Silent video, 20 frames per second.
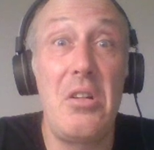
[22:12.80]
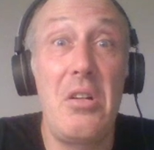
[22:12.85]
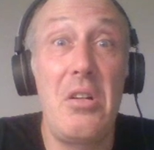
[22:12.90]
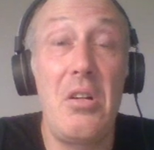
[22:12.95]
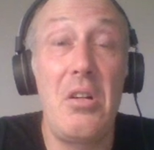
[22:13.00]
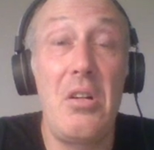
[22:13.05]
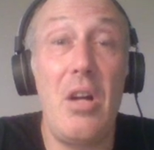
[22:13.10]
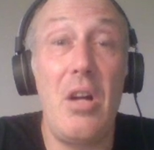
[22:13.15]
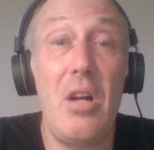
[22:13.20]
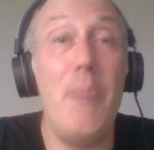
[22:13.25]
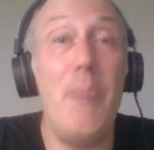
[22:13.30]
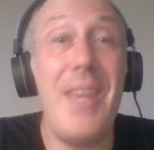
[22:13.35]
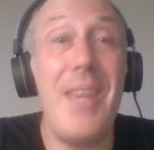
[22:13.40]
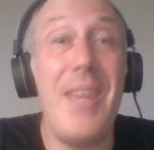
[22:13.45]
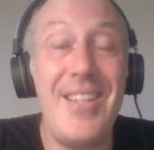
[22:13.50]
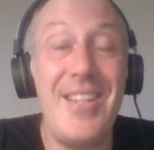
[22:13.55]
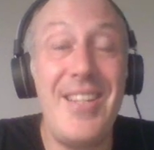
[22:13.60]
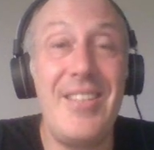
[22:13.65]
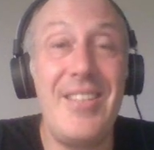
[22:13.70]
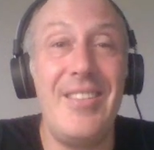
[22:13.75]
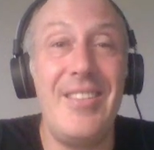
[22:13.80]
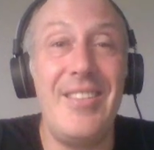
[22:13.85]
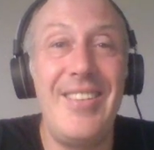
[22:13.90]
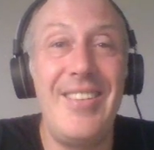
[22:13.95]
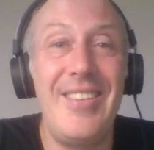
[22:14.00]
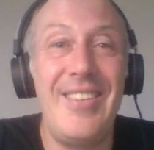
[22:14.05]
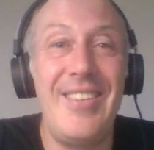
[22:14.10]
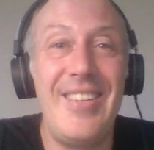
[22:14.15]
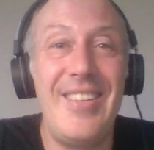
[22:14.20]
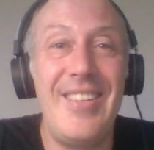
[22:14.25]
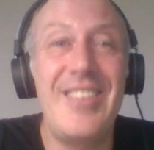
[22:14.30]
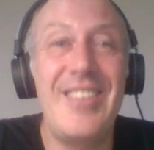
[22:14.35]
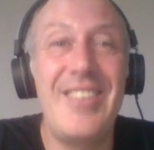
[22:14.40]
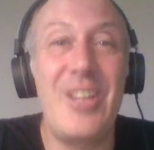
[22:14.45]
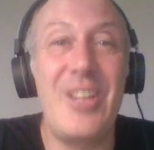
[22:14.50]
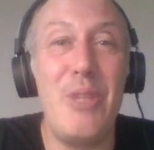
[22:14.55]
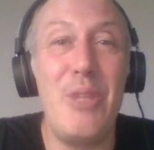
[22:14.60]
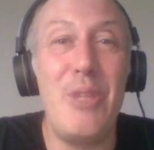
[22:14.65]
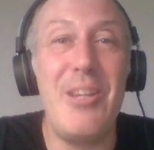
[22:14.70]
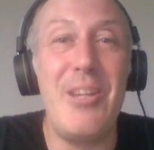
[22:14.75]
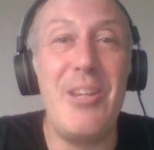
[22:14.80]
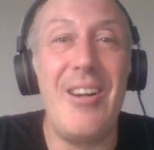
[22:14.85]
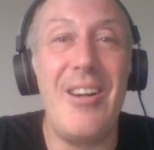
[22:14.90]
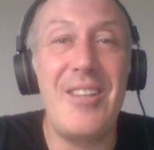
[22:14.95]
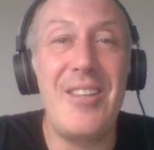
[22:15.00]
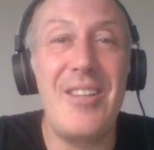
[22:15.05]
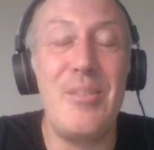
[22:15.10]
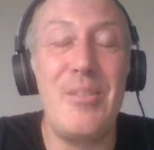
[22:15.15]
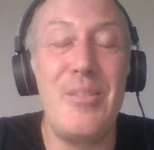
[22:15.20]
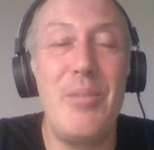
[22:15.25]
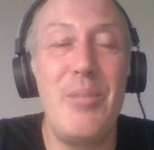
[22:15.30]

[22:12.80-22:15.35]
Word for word: Amazing. It's going to be awesome.